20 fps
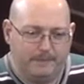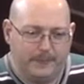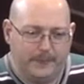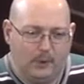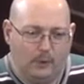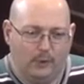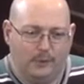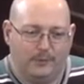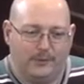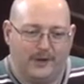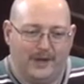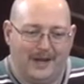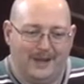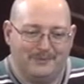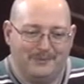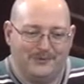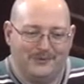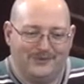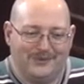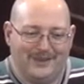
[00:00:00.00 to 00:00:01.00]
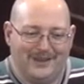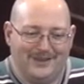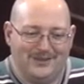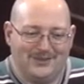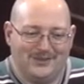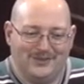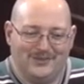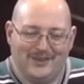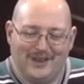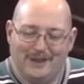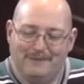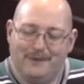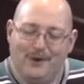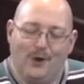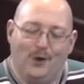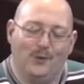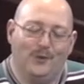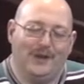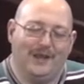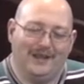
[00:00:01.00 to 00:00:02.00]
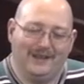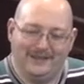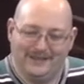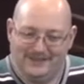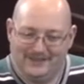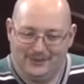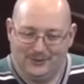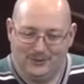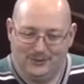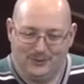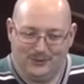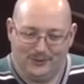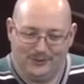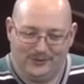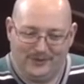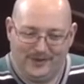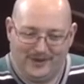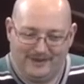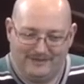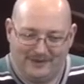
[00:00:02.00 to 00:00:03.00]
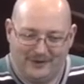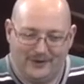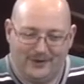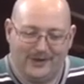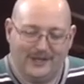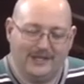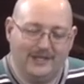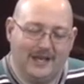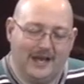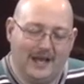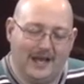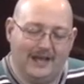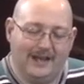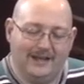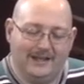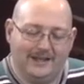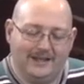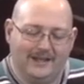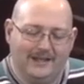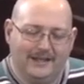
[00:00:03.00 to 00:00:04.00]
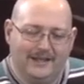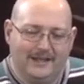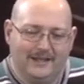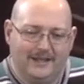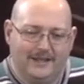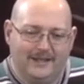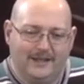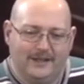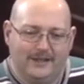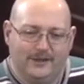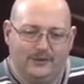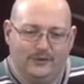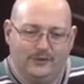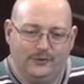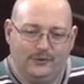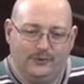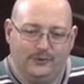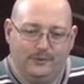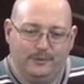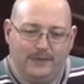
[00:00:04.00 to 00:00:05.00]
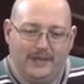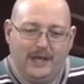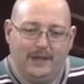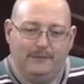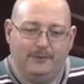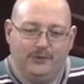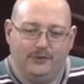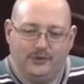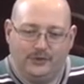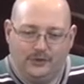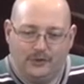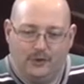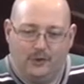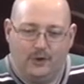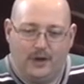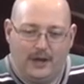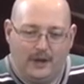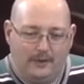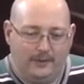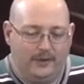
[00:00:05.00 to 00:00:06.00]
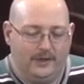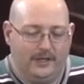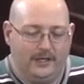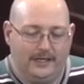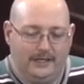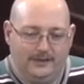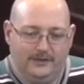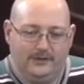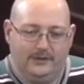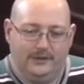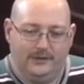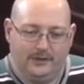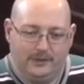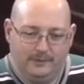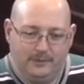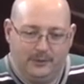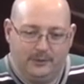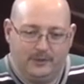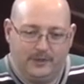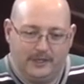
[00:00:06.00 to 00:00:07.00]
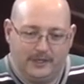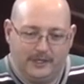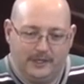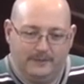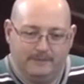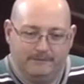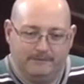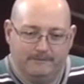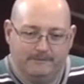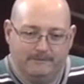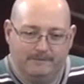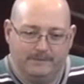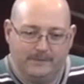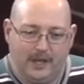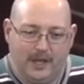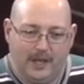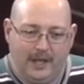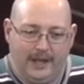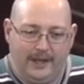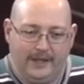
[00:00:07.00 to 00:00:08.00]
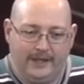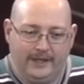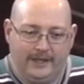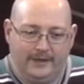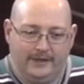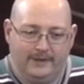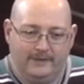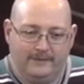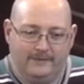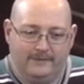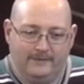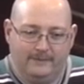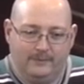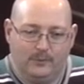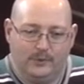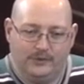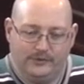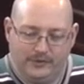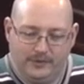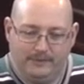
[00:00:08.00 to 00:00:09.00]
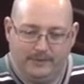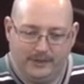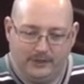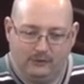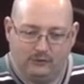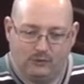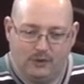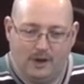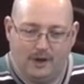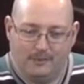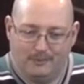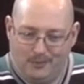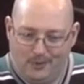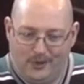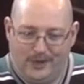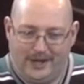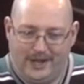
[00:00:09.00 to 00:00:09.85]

or perhaps I should say I'm honing the tools that I've already got to be able to go out into the community and when something's wrong, point